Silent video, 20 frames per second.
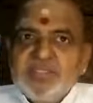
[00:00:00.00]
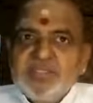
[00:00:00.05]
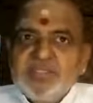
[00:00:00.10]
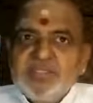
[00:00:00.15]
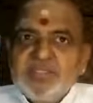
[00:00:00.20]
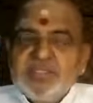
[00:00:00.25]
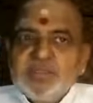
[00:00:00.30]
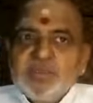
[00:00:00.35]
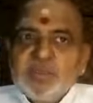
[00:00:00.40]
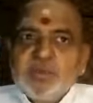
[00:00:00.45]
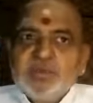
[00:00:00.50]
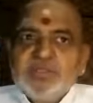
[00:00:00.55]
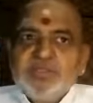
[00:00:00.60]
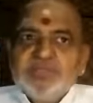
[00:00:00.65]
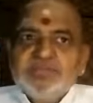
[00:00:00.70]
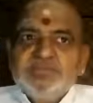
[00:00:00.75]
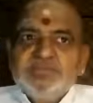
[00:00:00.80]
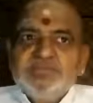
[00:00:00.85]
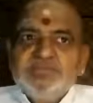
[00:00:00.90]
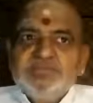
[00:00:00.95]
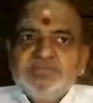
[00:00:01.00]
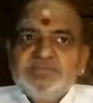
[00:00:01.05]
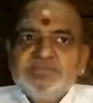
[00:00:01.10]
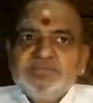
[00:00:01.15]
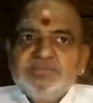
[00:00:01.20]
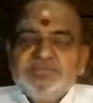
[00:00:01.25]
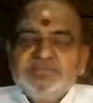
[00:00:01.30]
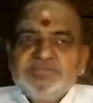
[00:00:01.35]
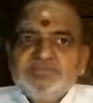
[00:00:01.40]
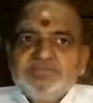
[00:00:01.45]
So
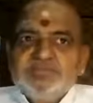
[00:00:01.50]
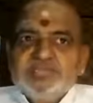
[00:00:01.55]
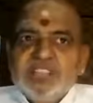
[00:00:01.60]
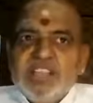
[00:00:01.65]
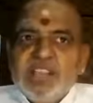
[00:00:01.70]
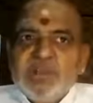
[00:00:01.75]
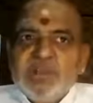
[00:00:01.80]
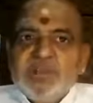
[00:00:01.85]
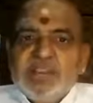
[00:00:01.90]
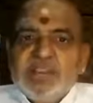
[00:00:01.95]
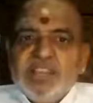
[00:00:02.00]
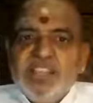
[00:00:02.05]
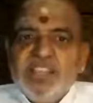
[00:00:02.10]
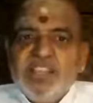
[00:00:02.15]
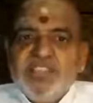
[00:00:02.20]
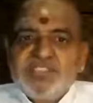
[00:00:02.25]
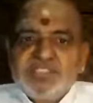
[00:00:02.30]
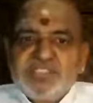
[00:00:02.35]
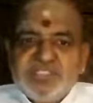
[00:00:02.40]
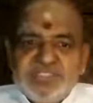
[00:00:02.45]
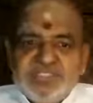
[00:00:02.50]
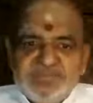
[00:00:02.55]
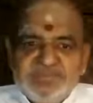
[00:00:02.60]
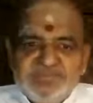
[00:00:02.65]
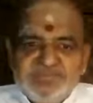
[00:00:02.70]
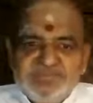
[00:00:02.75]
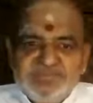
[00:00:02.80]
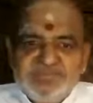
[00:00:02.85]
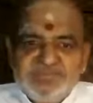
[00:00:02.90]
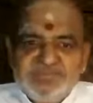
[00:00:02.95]
our eyes
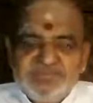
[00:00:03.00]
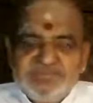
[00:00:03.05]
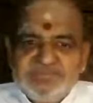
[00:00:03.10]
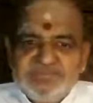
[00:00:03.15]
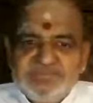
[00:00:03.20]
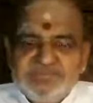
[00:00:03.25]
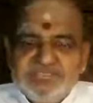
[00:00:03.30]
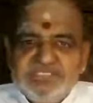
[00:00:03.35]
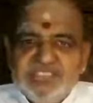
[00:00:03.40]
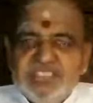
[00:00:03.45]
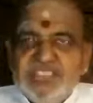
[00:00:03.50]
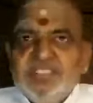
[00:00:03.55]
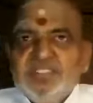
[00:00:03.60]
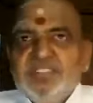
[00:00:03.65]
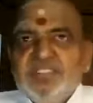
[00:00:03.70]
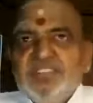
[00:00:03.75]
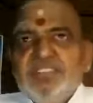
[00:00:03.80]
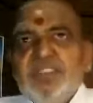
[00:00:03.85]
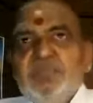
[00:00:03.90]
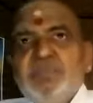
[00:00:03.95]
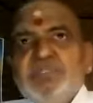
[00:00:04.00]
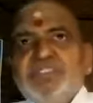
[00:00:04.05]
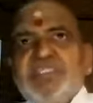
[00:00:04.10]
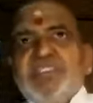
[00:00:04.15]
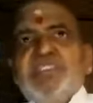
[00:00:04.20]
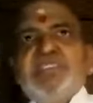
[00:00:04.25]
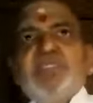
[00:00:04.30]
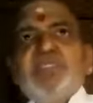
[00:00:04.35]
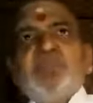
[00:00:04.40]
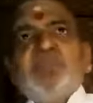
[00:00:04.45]
will be
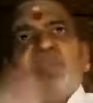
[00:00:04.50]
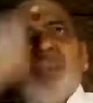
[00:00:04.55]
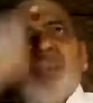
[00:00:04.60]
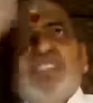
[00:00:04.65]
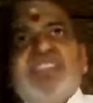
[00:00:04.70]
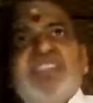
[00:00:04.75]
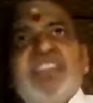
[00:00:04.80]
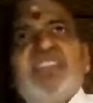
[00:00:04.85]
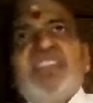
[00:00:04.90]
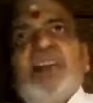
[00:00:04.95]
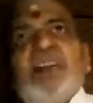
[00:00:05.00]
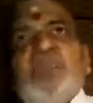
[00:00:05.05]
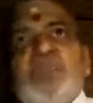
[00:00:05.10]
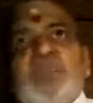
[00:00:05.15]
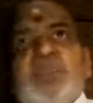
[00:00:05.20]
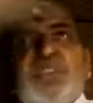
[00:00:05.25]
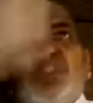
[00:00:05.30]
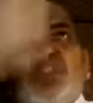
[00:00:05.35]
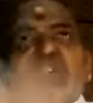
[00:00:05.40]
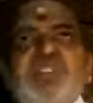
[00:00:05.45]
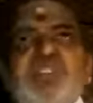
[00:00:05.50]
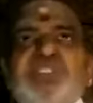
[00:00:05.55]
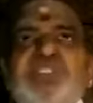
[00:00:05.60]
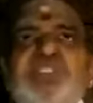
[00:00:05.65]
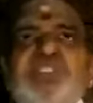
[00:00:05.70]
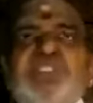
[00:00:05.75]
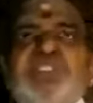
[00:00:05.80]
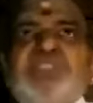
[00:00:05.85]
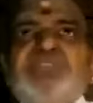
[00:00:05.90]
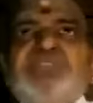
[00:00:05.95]
sending only that communication.
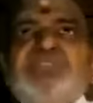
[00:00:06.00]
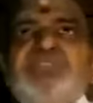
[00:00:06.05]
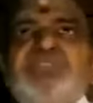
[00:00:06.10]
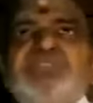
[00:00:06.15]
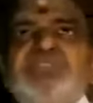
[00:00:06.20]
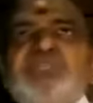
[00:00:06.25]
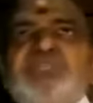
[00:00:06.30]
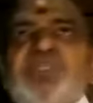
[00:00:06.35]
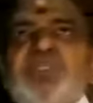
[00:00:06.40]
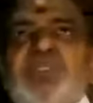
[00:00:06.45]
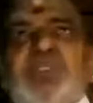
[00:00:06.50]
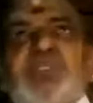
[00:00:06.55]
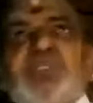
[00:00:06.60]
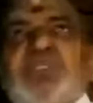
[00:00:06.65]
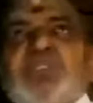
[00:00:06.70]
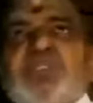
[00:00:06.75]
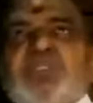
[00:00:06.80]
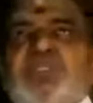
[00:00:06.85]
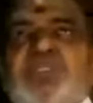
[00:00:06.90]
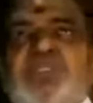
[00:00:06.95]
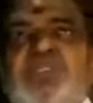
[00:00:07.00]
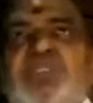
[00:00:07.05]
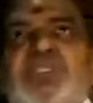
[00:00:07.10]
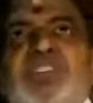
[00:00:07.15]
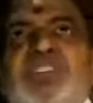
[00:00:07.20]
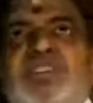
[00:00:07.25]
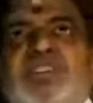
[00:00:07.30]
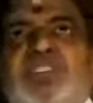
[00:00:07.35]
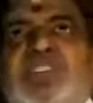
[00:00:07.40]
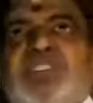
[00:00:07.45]

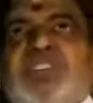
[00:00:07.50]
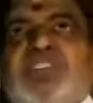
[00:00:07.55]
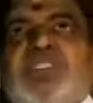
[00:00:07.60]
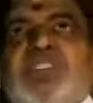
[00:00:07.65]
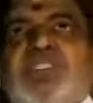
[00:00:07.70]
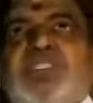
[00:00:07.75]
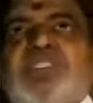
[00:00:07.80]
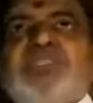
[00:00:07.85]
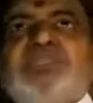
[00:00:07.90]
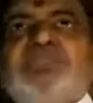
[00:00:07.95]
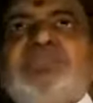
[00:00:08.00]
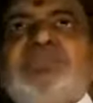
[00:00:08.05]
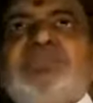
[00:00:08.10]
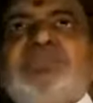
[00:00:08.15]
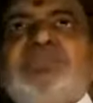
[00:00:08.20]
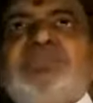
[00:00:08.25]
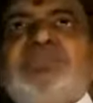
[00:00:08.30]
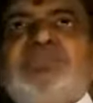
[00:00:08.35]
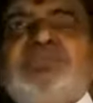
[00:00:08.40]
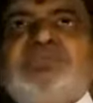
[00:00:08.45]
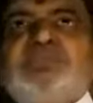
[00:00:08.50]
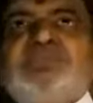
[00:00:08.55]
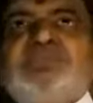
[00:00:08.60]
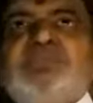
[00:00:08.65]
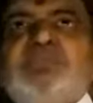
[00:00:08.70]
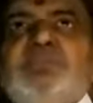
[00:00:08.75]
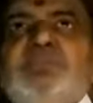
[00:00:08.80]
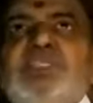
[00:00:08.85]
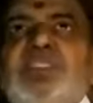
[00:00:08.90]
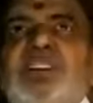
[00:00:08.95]
What a wonderful
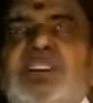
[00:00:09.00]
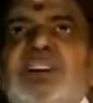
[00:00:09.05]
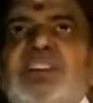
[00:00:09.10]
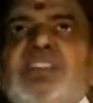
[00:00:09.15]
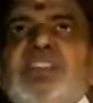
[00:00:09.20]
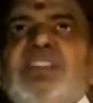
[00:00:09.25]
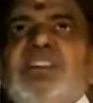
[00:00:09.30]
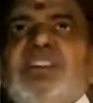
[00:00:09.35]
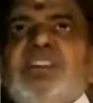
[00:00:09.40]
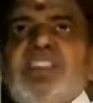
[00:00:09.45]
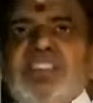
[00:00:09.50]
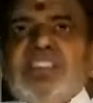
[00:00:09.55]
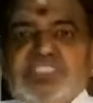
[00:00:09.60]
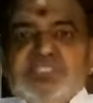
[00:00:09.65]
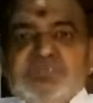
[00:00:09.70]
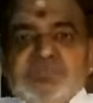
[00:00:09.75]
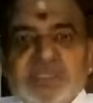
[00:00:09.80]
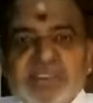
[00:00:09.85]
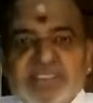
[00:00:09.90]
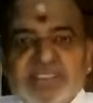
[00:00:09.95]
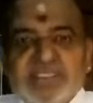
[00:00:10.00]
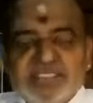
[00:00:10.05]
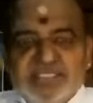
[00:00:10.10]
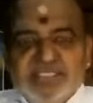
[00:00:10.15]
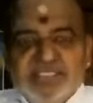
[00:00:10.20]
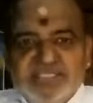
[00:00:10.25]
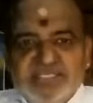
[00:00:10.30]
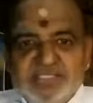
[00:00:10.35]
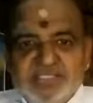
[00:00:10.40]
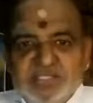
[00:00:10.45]
alankara is made.
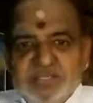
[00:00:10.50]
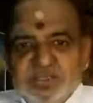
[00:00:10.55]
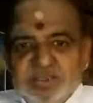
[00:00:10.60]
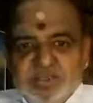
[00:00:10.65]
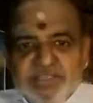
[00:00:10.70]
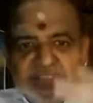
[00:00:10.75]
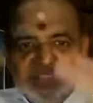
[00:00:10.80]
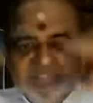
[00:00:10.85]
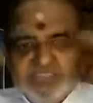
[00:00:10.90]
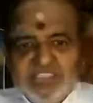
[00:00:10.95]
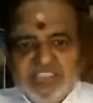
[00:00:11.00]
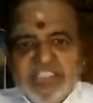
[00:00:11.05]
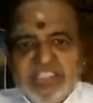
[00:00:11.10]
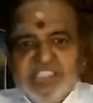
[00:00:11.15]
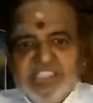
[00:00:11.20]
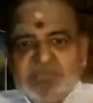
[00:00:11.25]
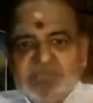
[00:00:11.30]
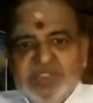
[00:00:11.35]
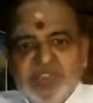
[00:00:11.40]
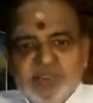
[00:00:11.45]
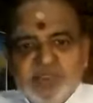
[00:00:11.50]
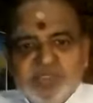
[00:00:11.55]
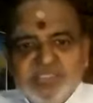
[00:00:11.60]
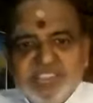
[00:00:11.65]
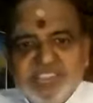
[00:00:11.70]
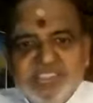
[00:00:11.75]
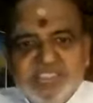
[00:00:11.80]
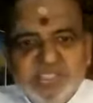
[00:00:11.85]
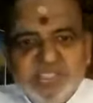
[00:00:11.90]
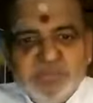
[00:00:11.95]
So eyes will not
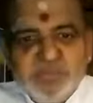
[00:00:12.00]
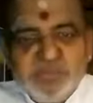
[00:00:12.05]
say anything